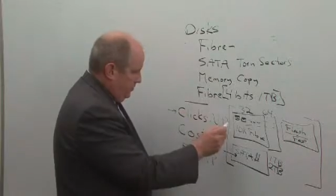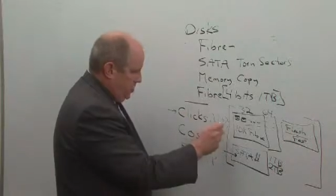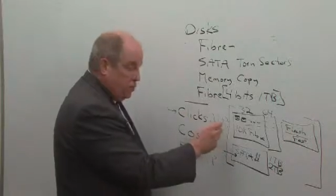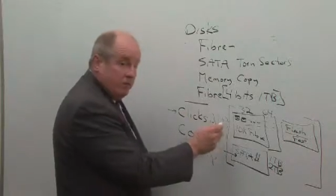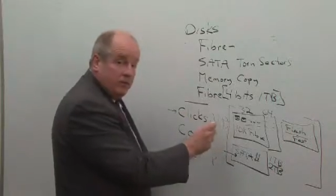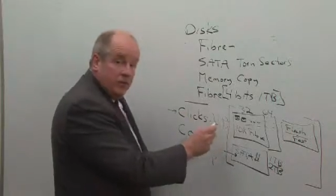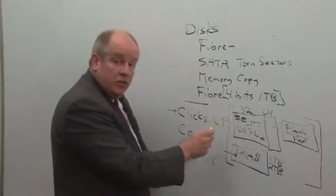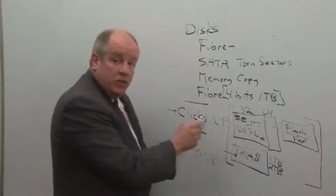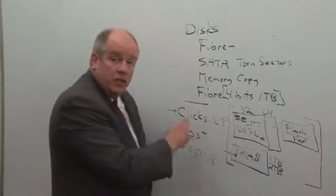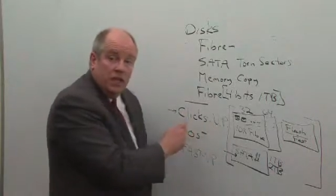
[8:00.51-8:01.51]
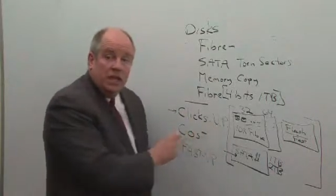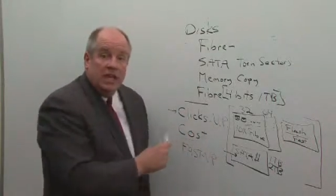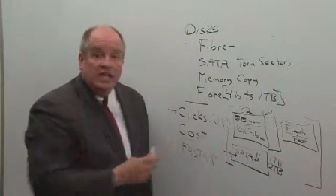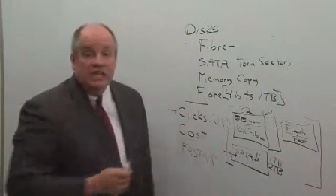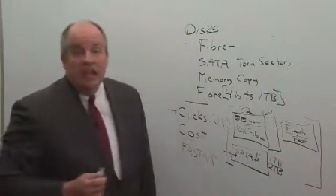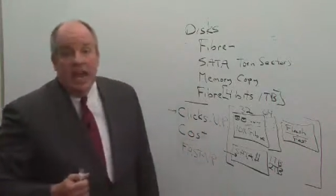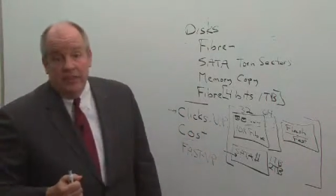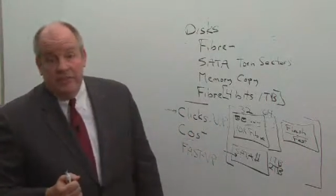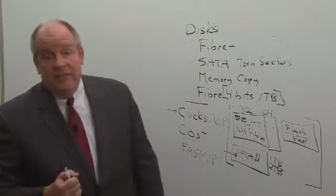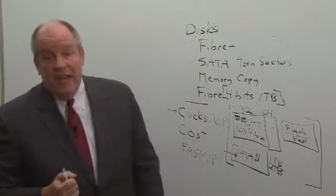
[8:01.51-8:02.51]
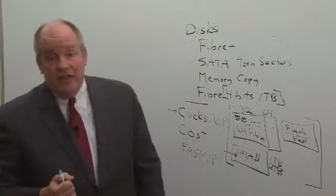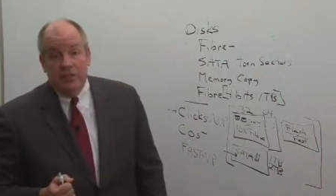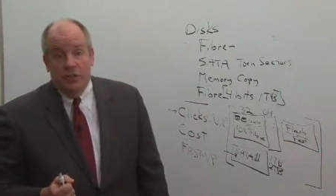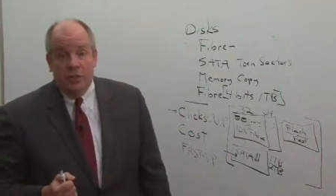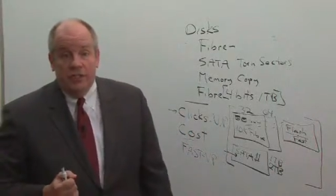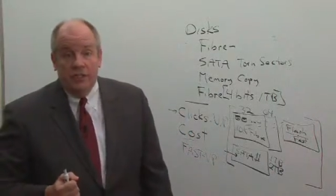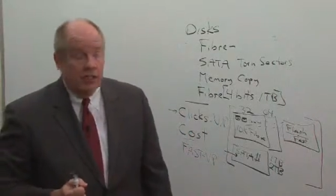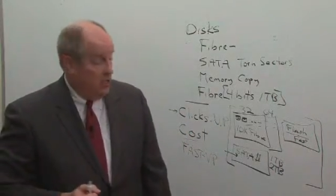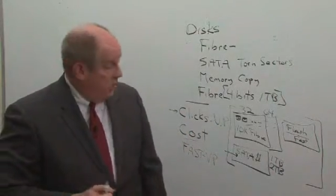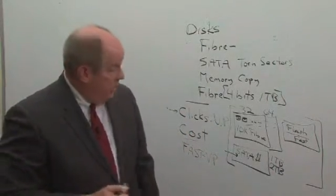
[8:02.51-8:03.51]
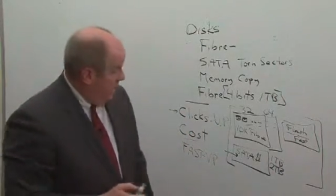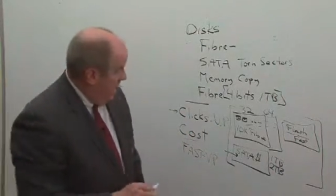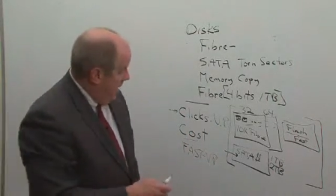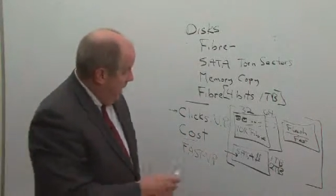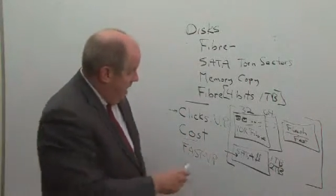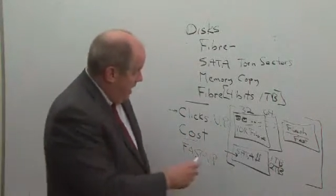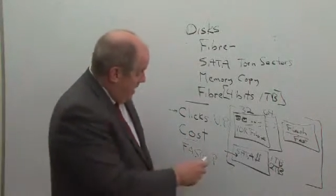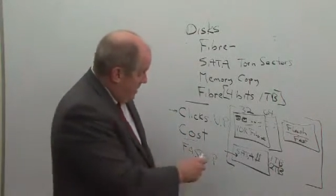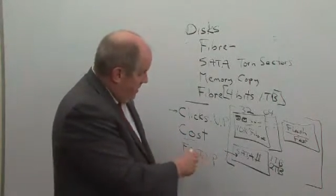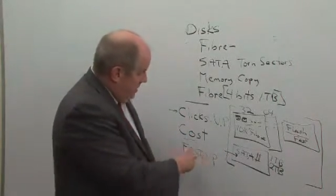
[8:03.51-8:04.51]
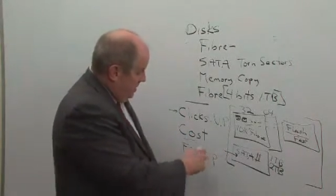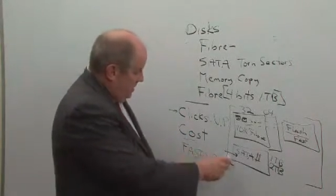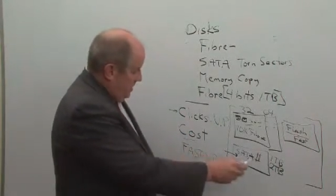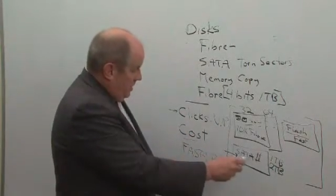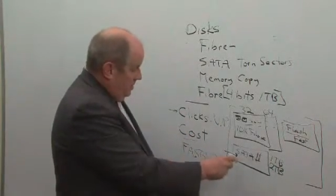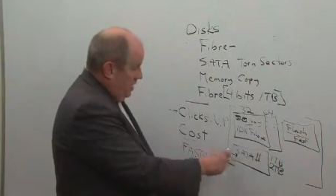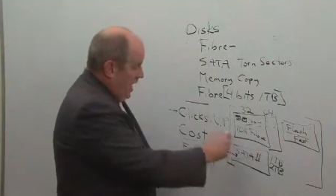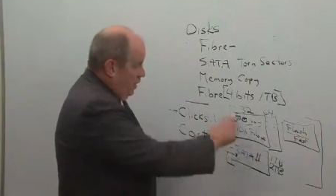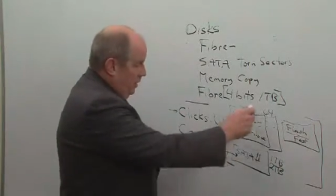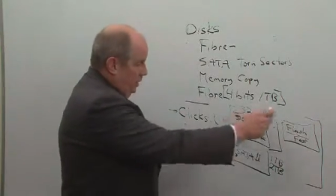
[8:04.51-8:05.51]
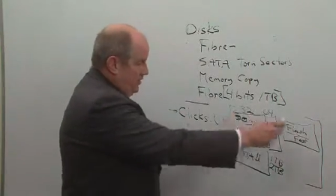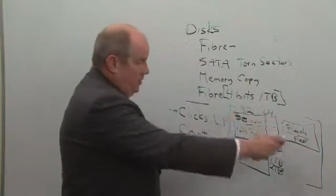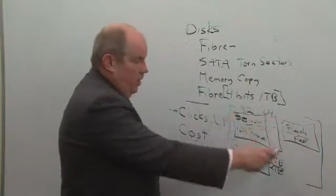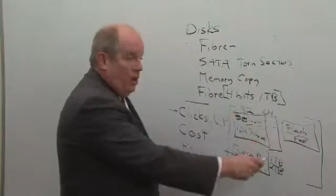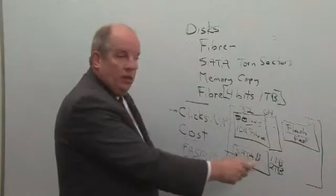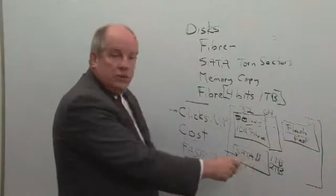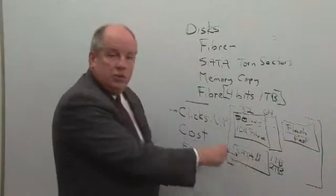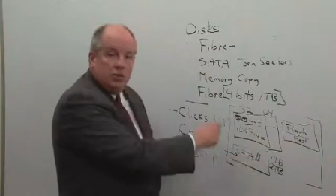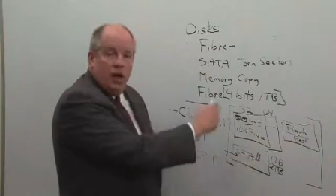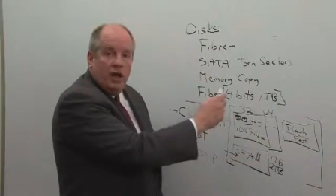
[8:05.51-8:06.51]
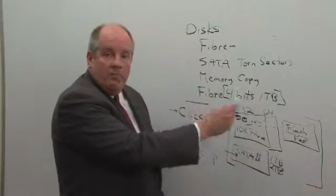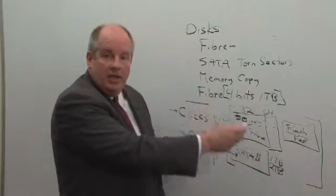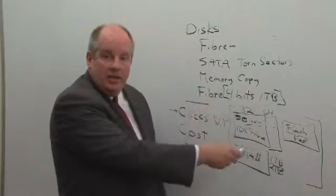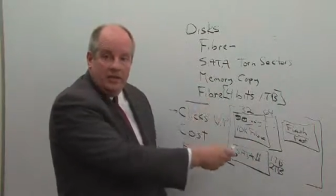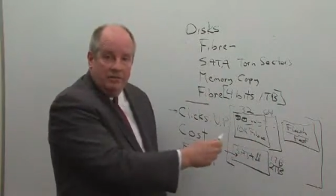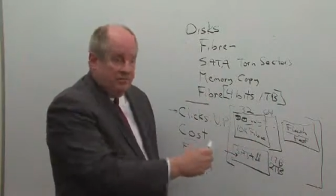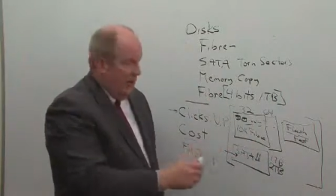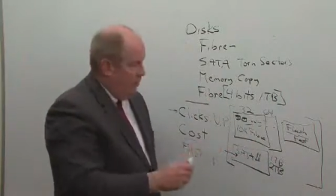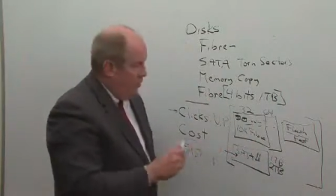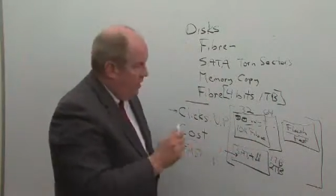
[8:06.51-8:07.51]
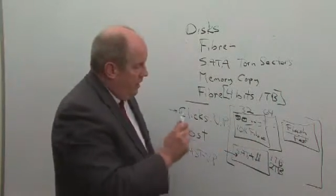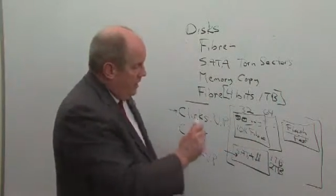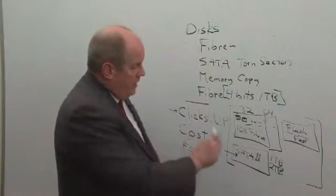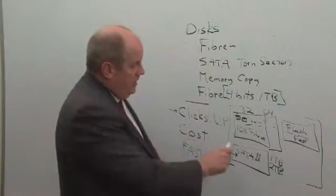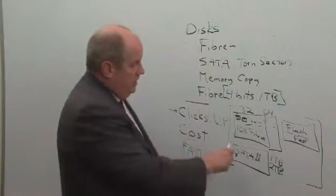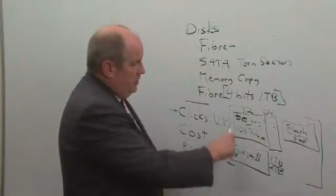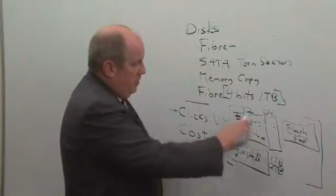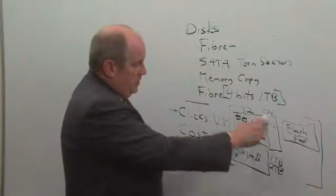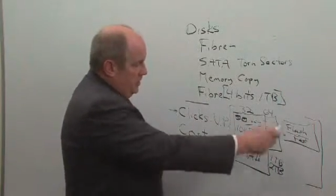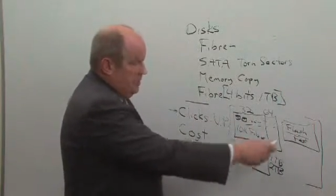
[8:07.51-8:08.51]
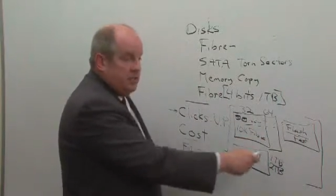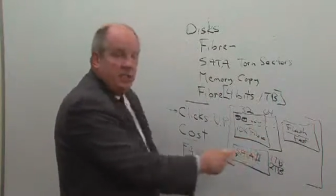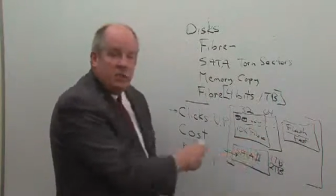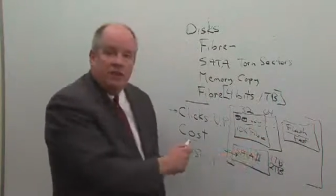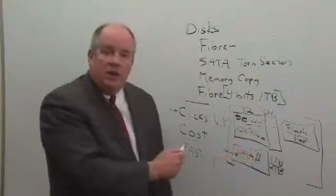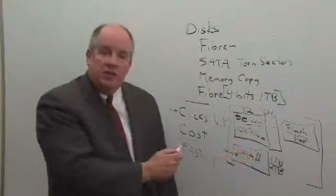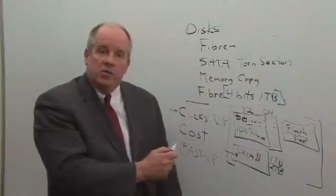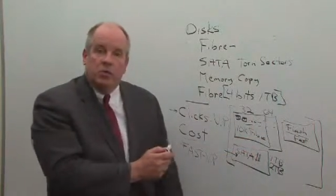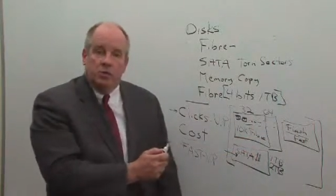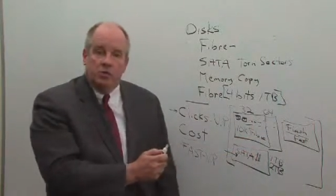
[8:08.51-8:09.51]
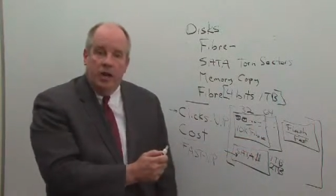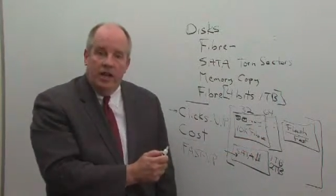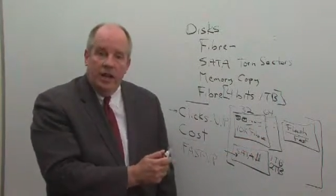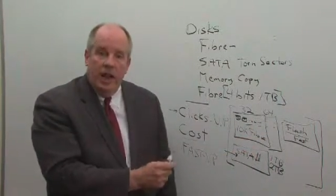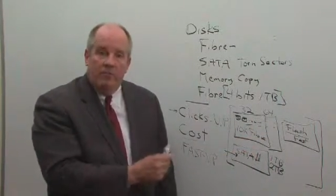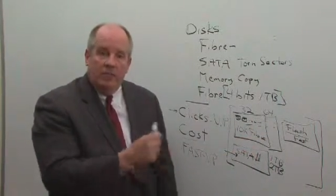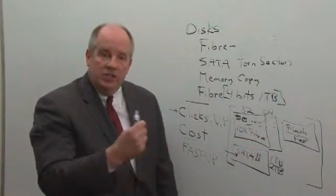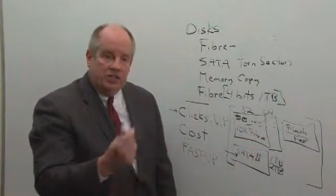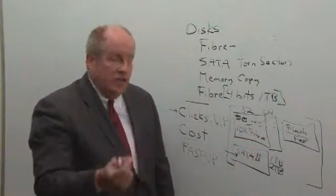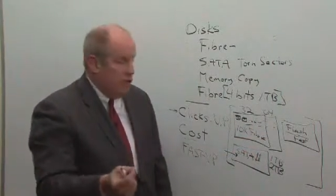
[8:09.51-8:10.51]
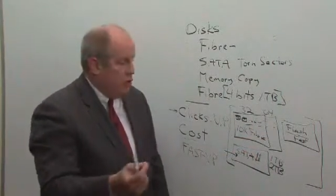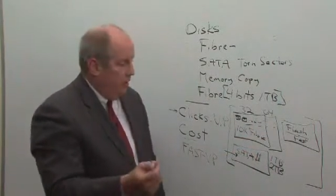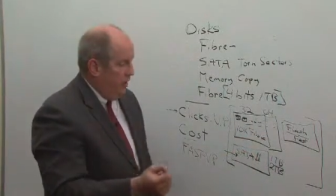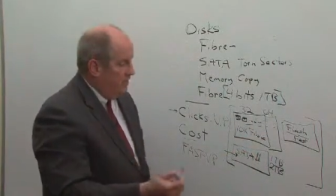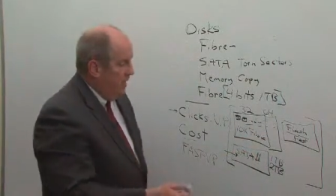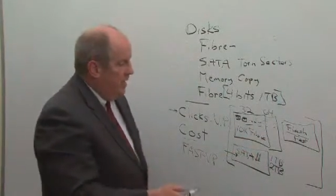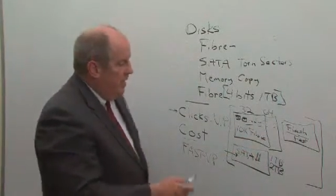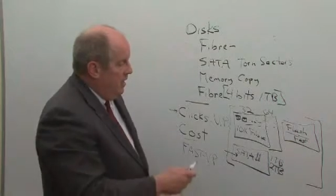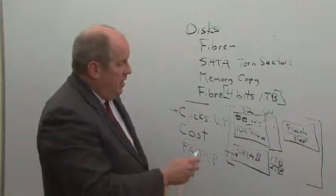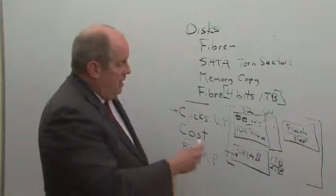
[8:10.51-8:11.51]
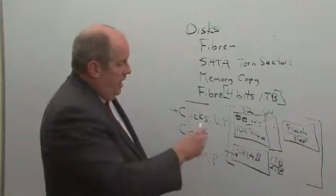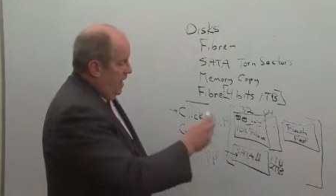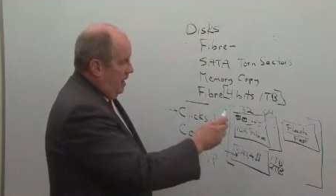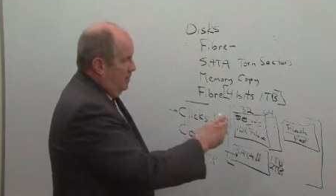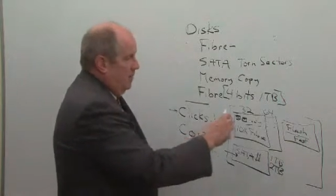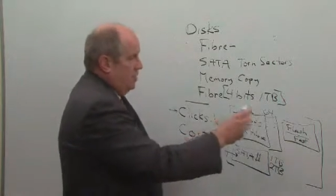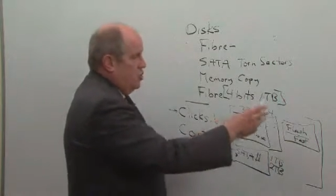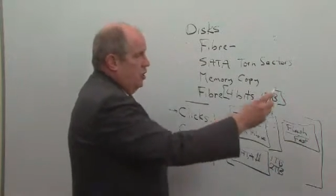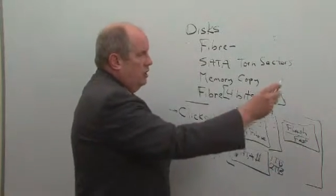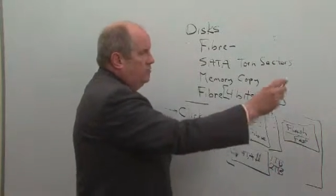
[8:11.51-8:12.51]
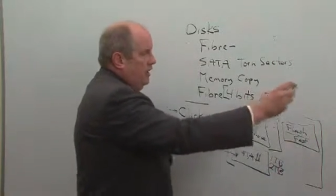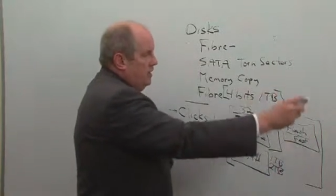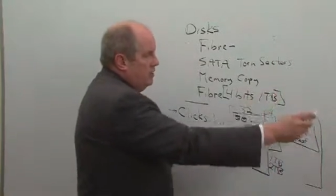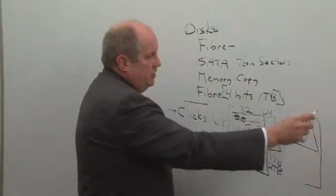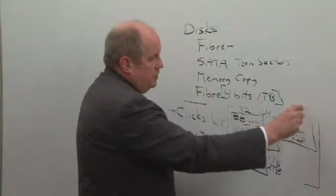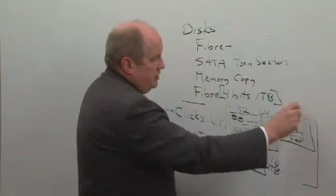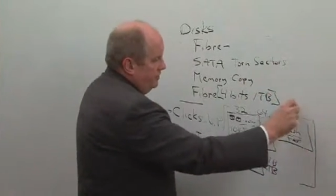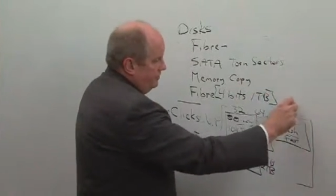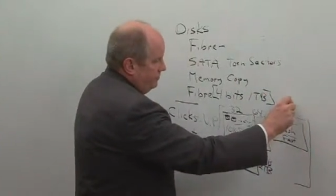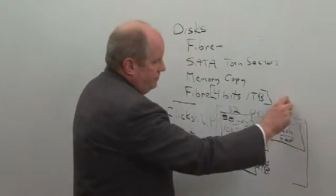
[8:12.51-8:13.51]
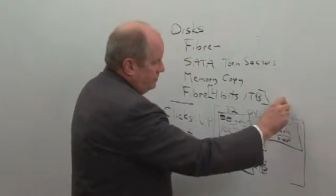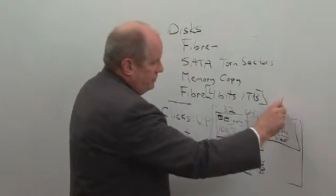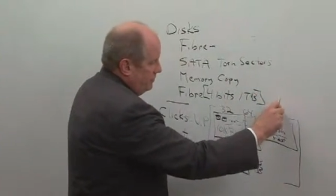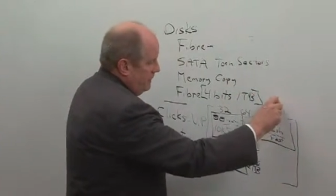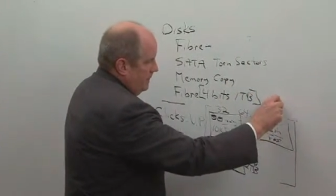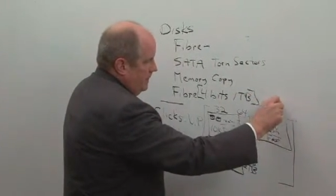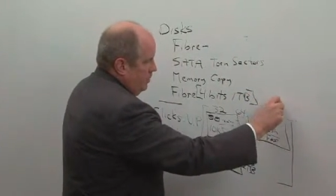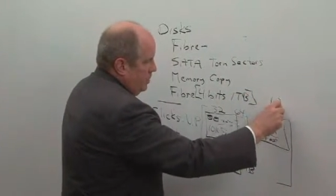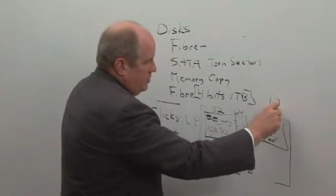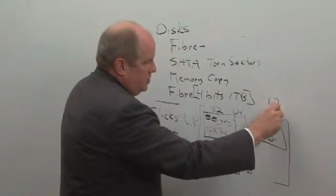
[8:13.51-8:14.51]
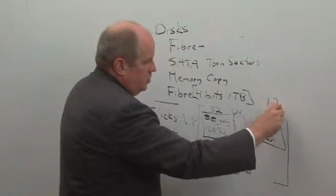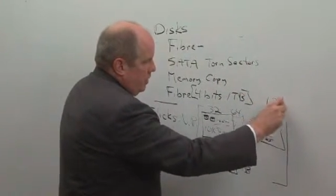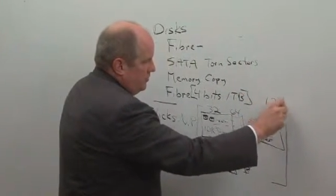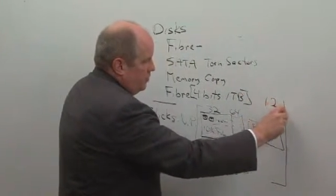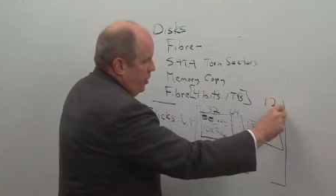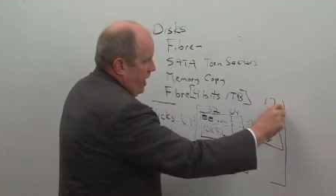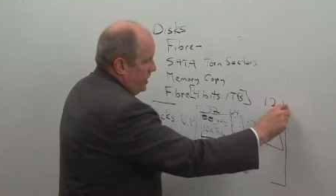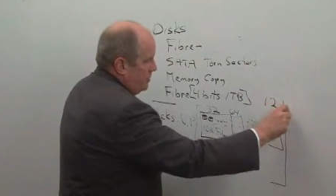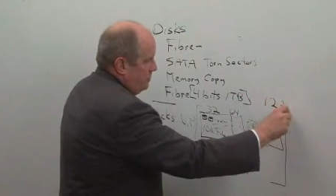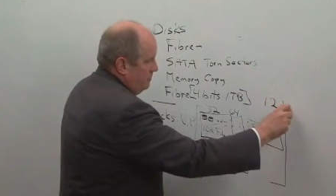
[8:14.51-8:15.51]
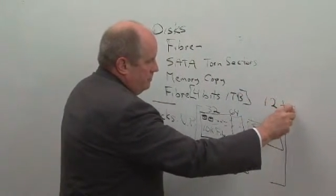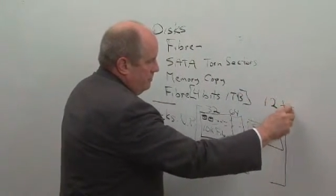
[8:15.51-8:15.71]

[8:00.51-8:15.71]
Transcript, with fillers: virtual provisioning, you add the fast to it, and now all of a sudden all of this is automated. Now we're not going to get into all the details of how this works right now, but essentially um, on a chunk basis, which is 12 tracks,